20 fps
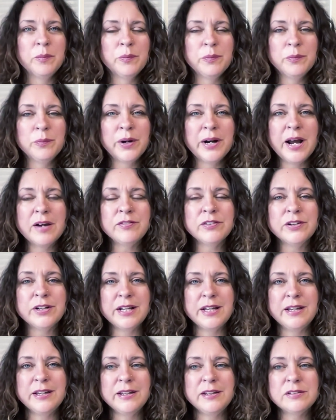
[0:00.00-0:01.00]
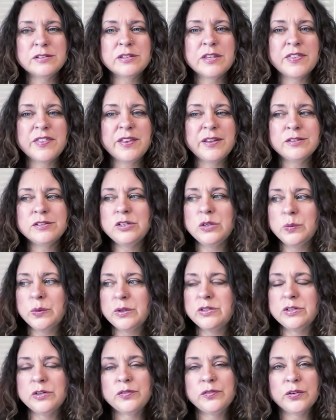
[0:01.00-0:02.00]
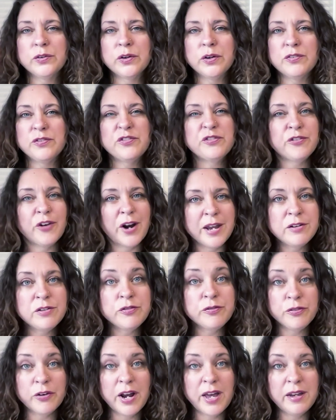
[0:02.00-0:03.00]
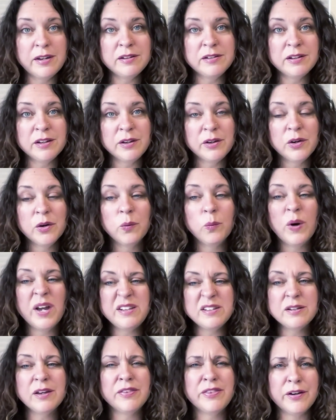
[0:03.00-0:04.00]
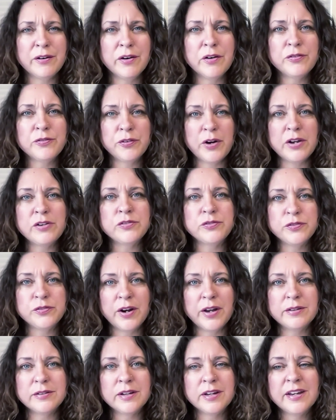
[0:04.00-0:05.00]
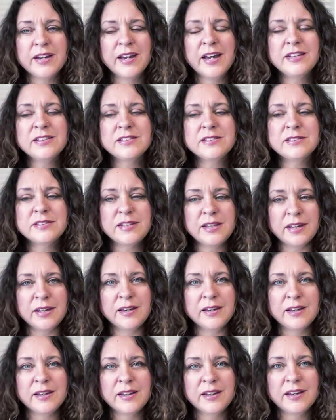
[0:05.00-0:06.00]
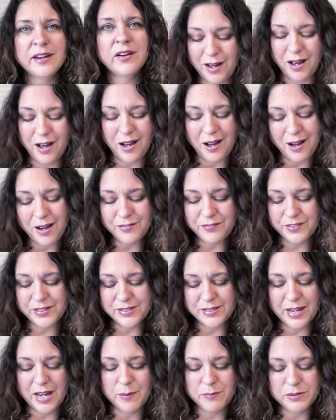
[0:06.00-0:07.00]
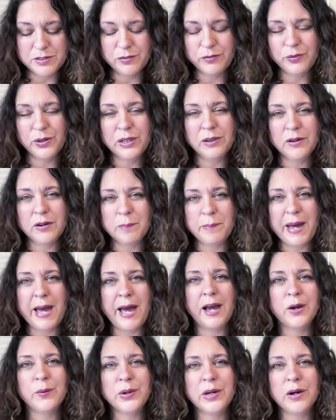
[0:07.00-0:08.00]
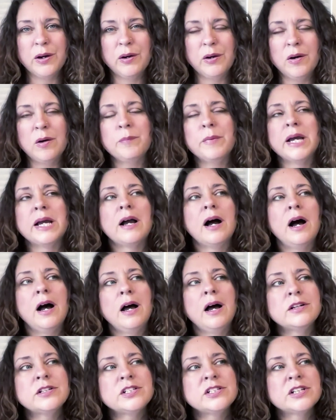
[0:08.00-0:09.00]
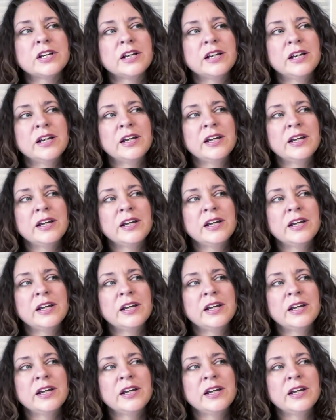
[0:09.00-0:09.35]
whatever it is, the things you would do for a friend, wait till they're a friend and see. Oftentimes, if we look back, we go, oh my gosh,